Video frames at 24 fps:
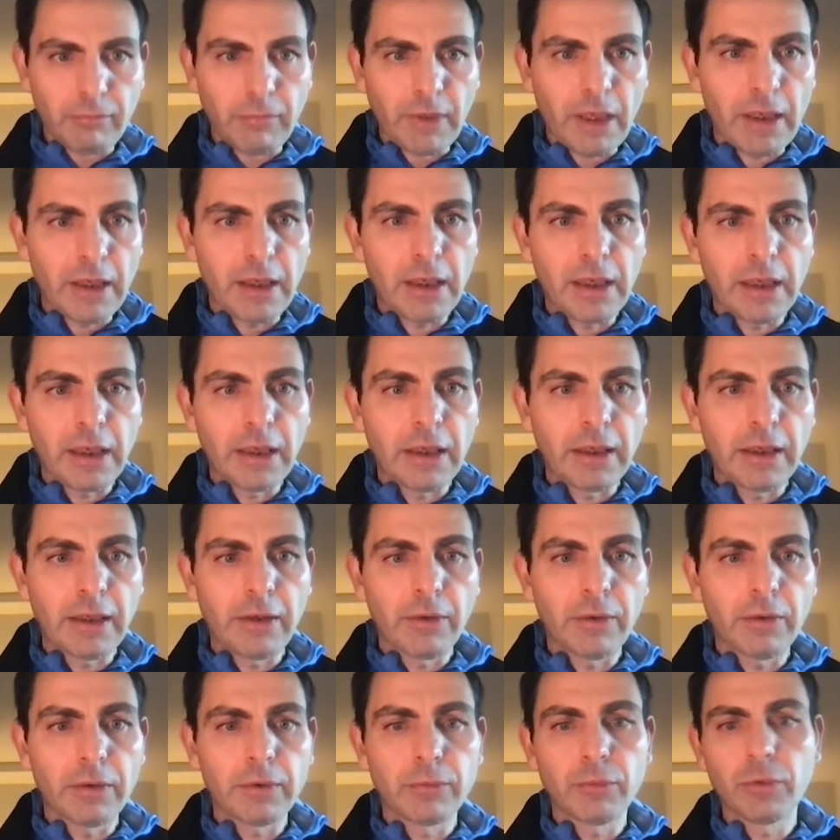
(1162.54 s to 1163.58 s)

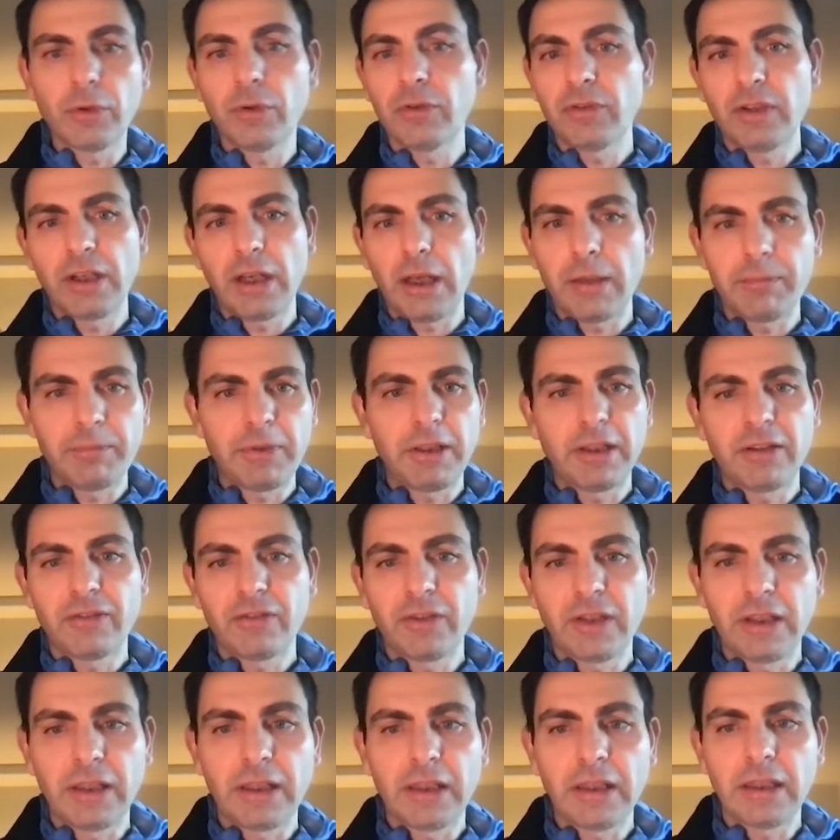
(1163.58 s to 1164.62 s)
We're using
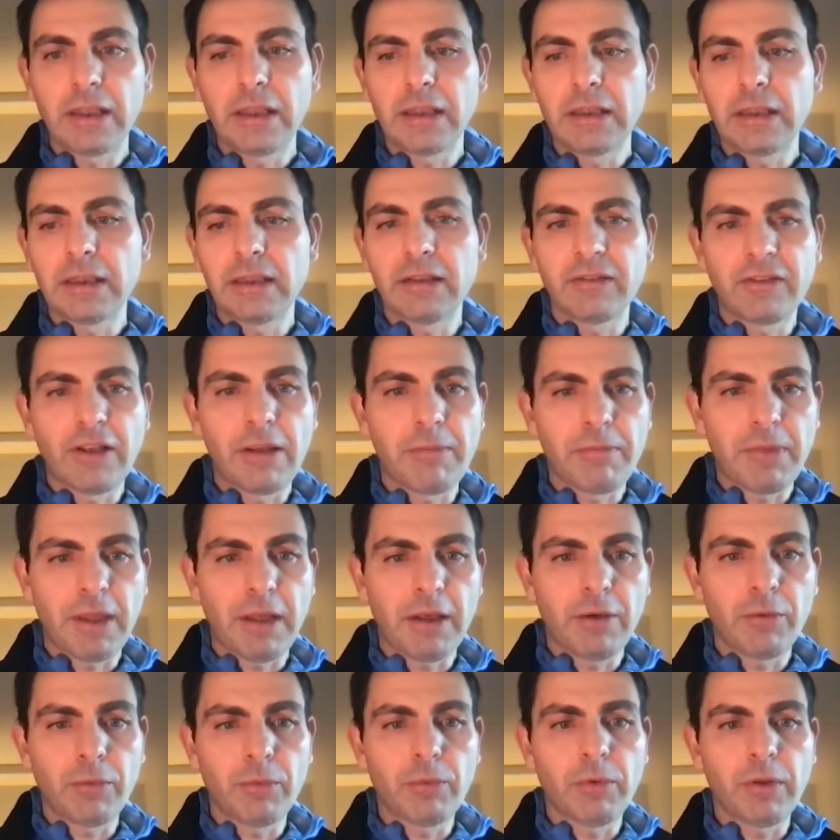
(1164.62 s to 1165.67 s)
optics, and the same
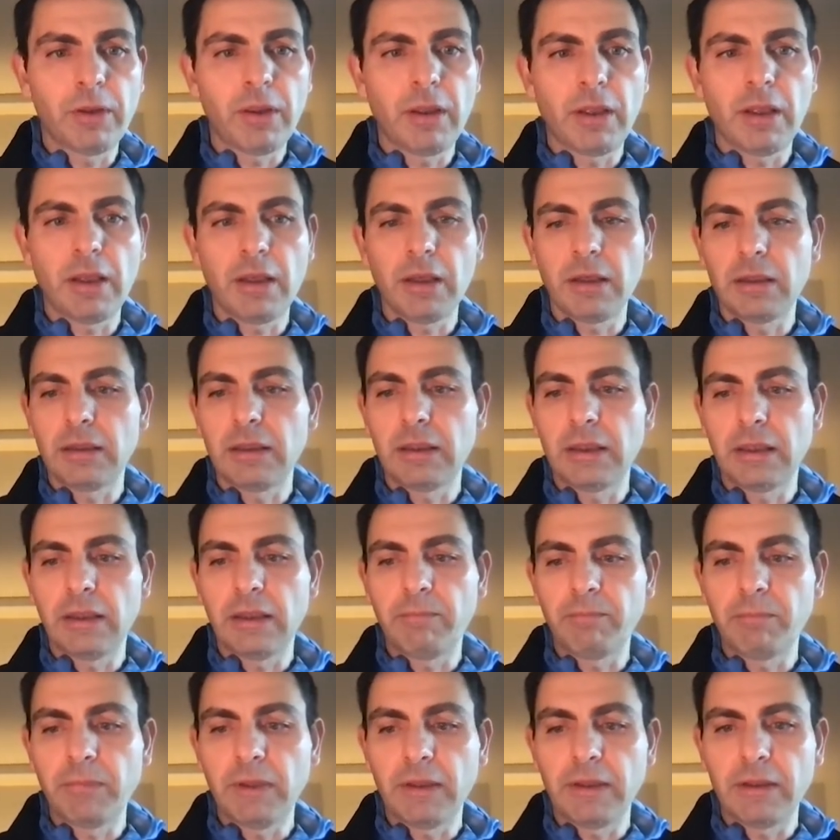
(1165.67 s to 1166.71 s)
thing with the
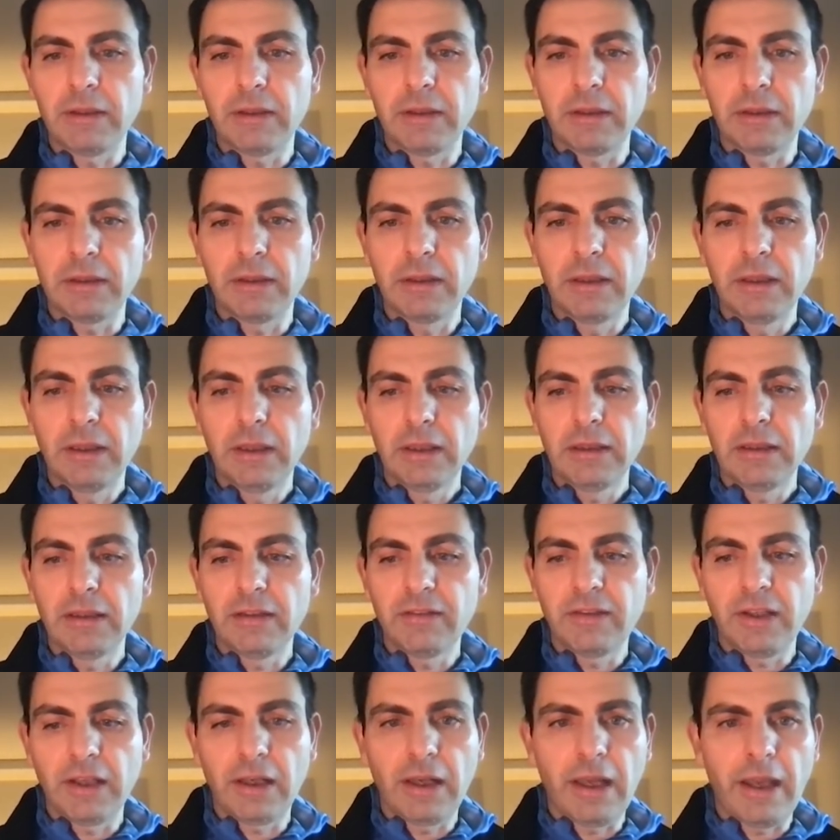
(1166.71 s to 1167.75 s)

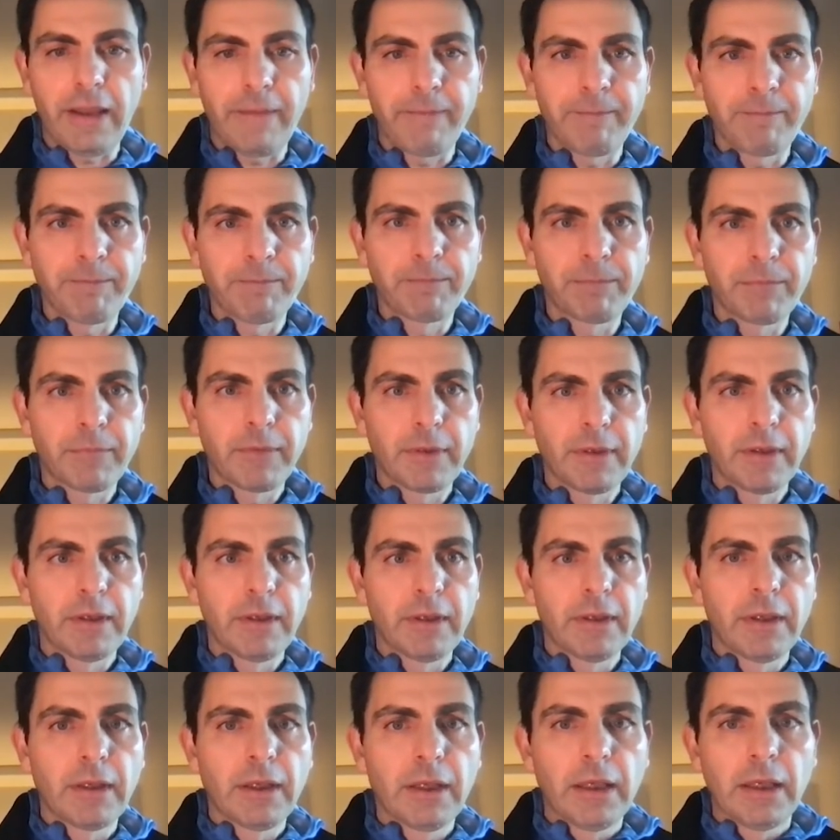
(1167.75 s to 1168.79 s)
CLI.
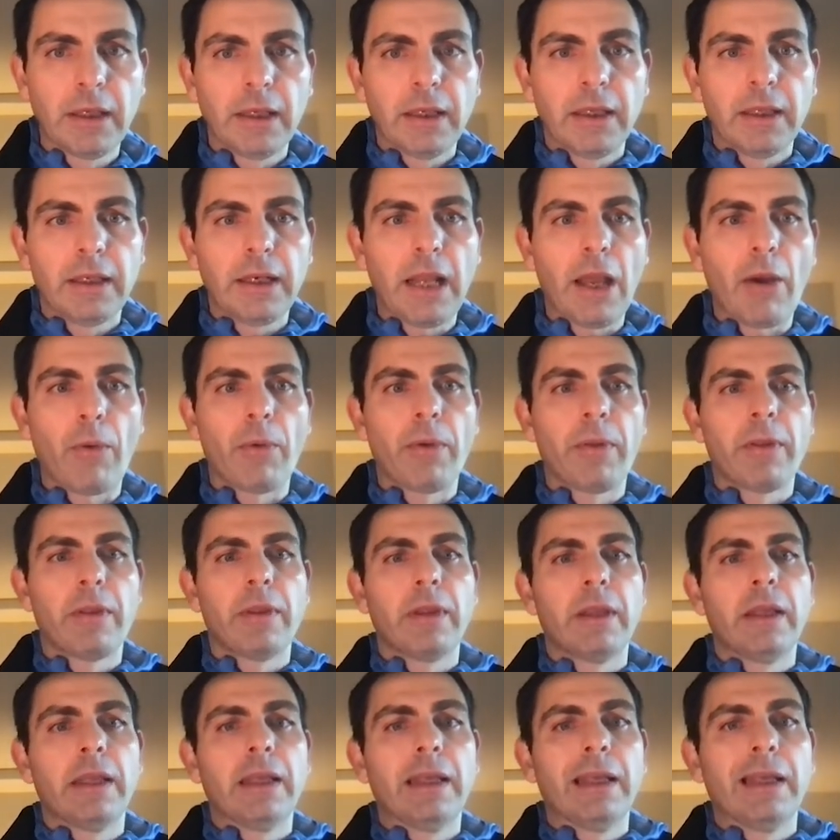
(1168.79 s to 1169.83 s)
Now,
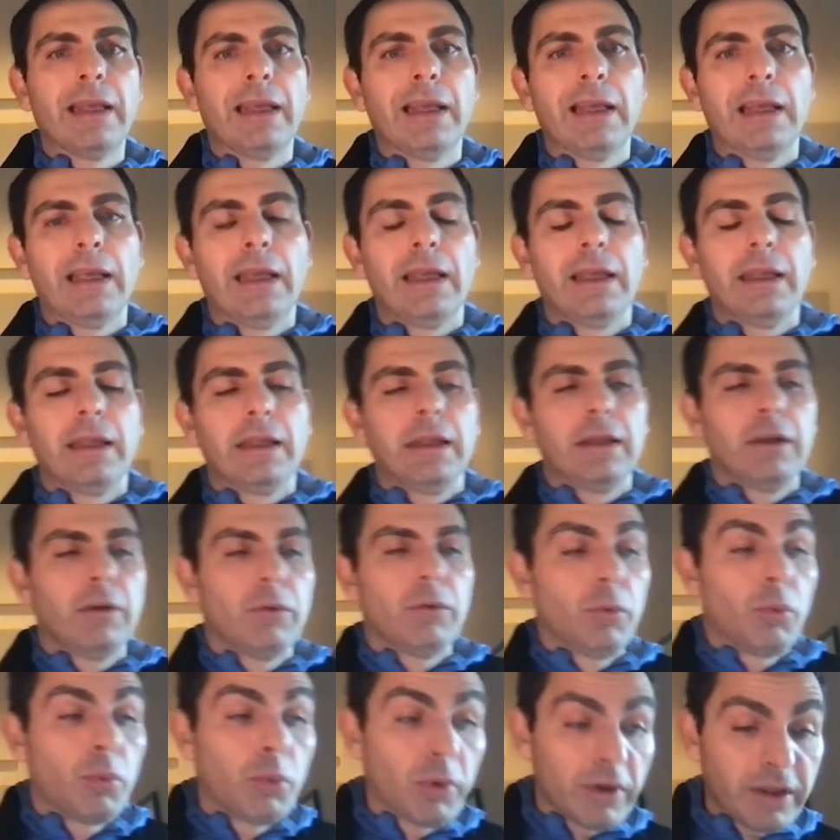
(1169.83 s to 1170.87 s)

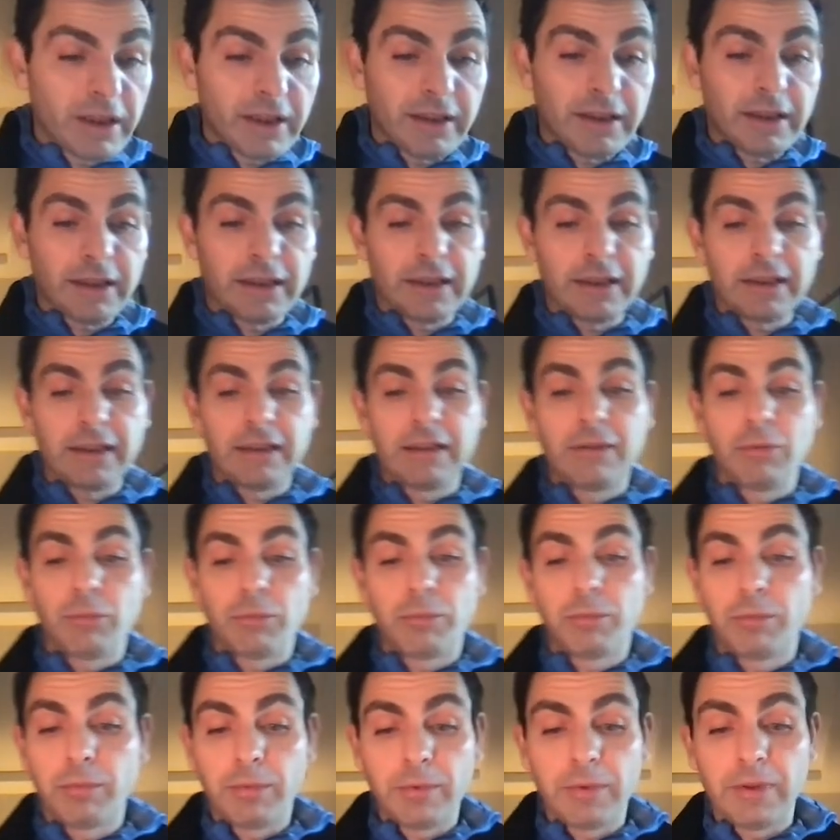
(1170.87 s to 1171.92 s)
one thing
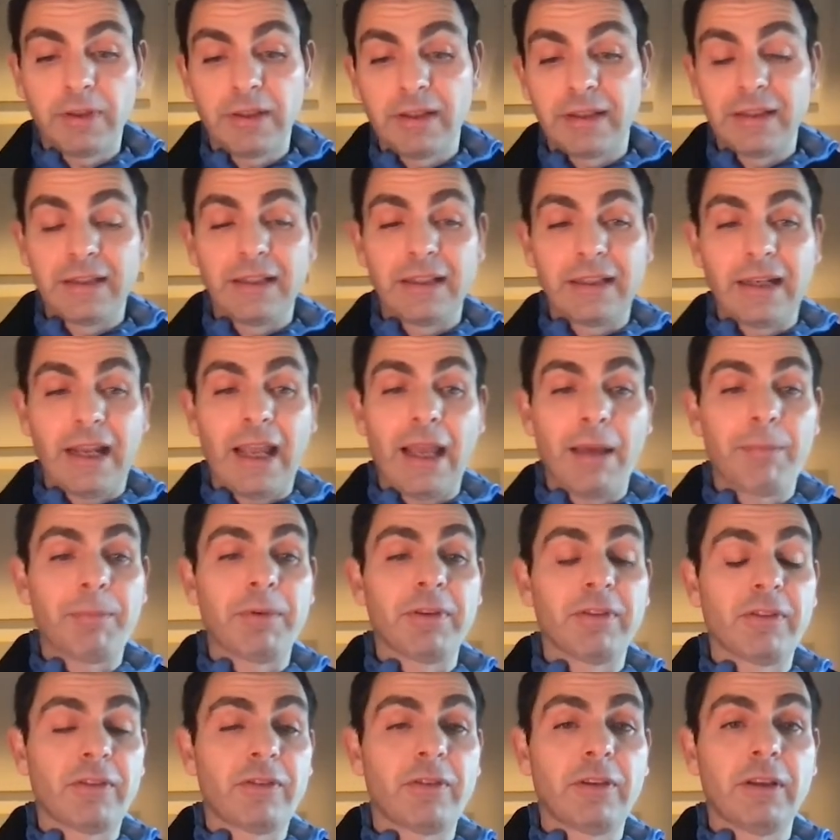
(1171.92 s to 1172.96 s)
that
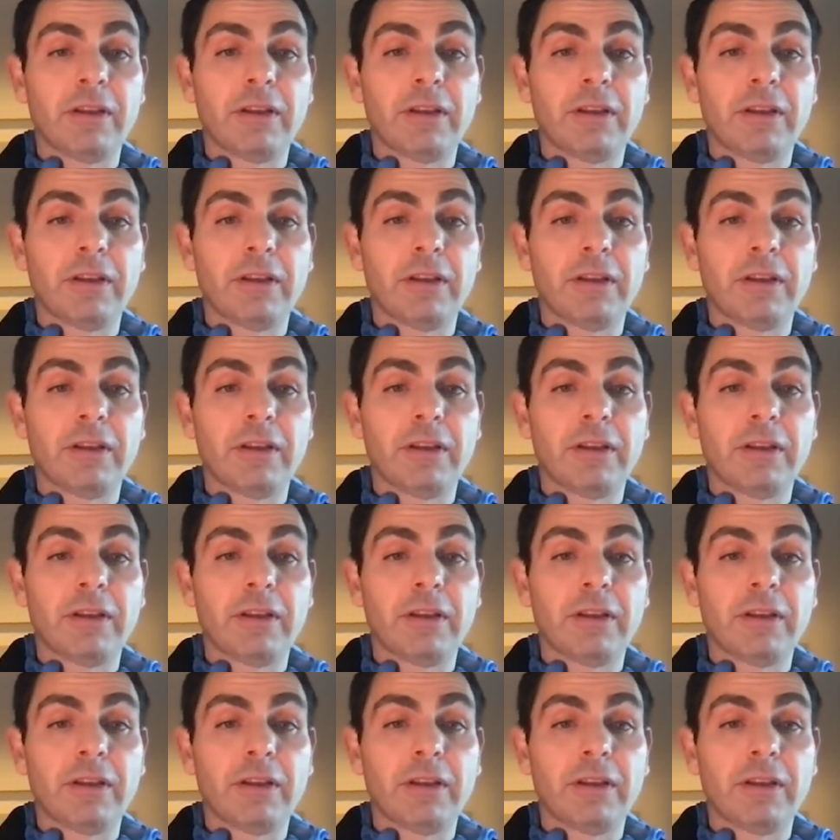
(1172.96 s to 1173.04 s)
happens